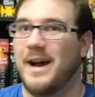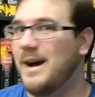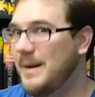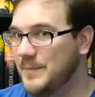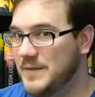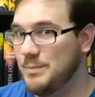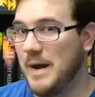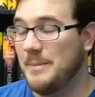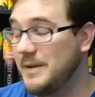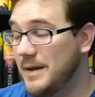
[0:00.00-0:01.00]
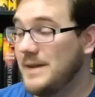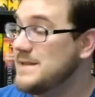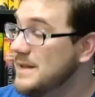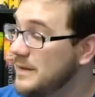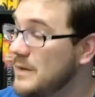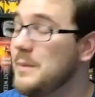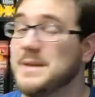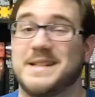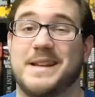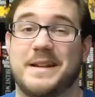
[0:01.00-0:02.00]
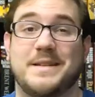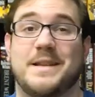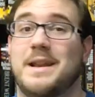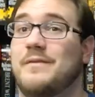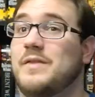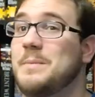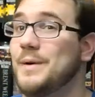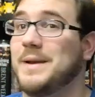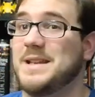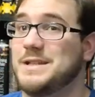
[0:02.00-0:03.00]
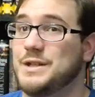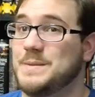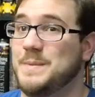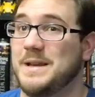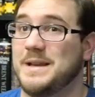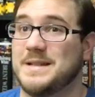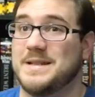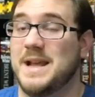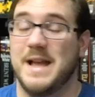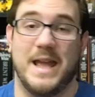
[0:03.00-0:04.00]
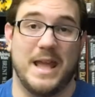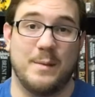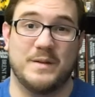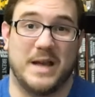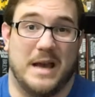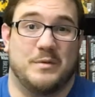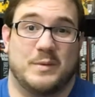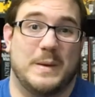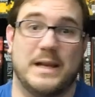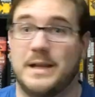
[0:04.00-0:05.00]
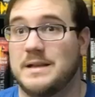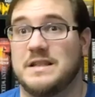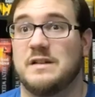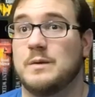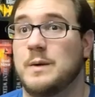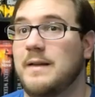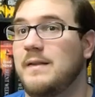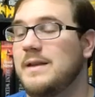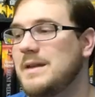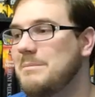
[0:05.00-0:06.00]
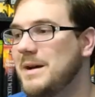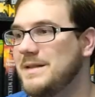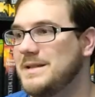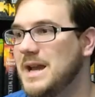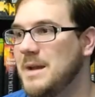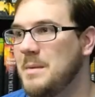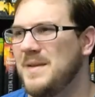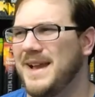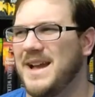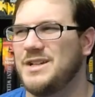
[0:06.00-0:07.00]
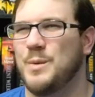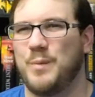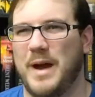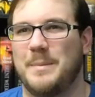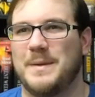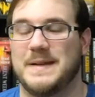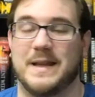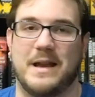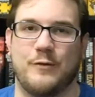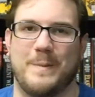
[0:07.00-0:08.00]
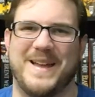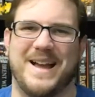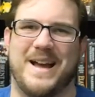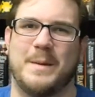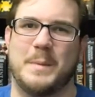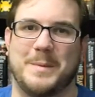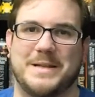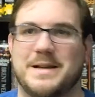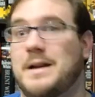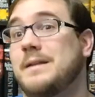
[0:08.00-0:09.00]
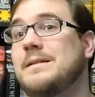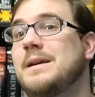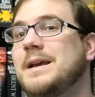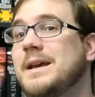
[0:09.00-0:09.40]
It's probably honestly the only reason I didn't DNF the book is just because I was reading it so quickly that by the time I'm like, I should probably DNF, I'm like, I'm going to be done